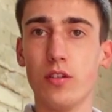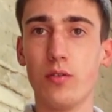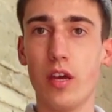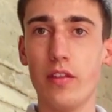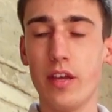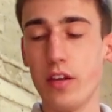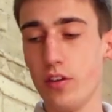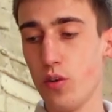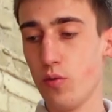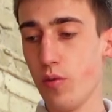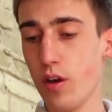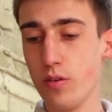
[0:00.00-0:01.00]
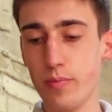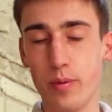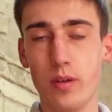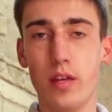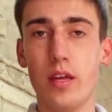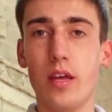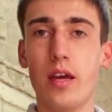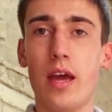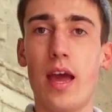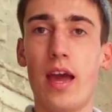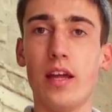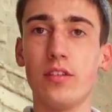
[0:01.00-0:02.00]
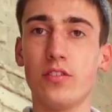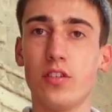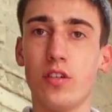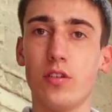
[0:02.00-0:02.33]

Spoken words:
you'll get the end of your rope and